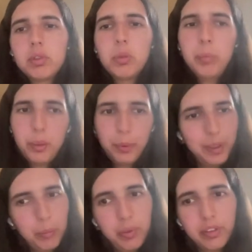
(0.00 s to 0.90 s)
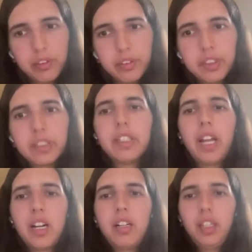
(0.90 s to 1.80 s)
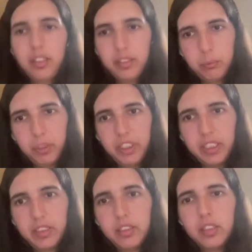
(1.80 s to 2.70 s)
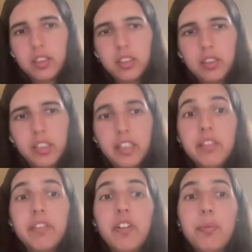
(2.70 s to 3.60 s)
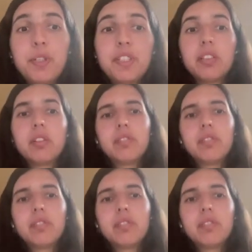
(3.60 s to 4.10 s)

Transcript: compared with the empirical, and they are within the 95%